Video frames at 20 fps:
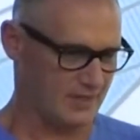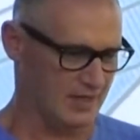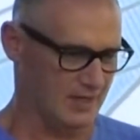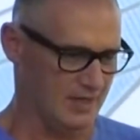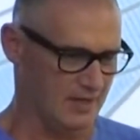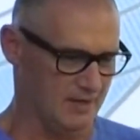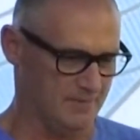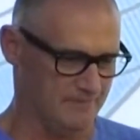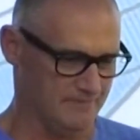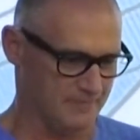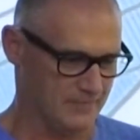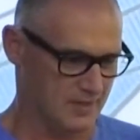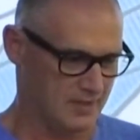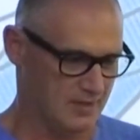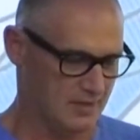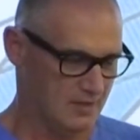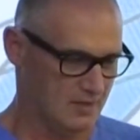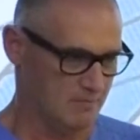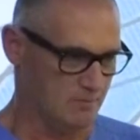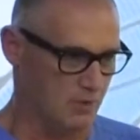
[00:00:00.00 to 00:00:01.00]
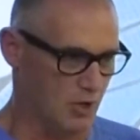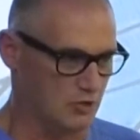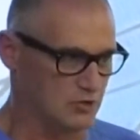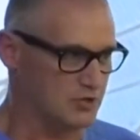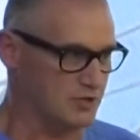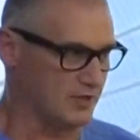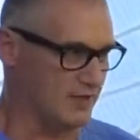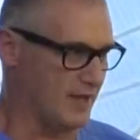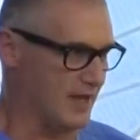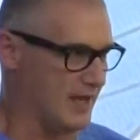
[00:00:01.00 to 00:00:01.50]

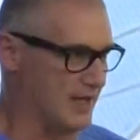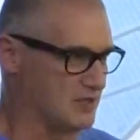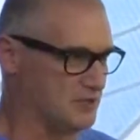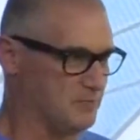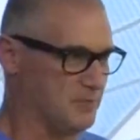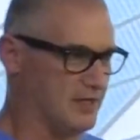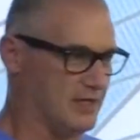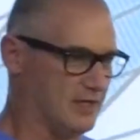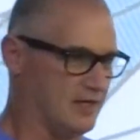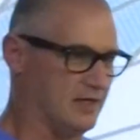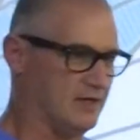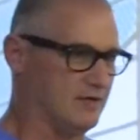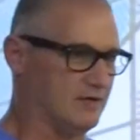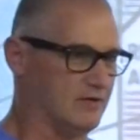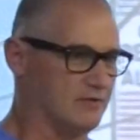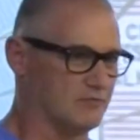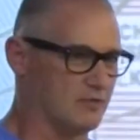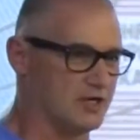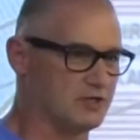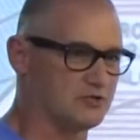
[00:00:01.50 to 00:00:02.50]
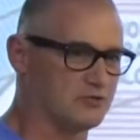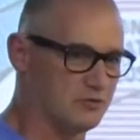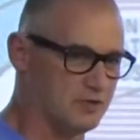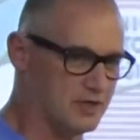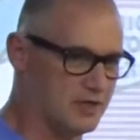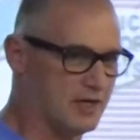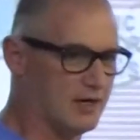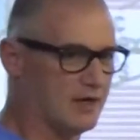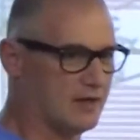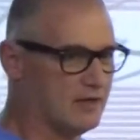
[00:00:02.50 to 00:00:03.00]
Most of that has been
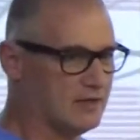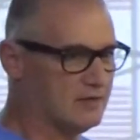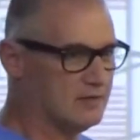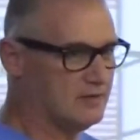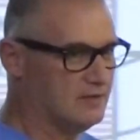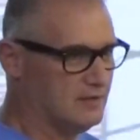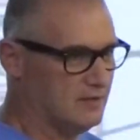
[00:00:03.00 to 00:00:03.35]
respiratory care,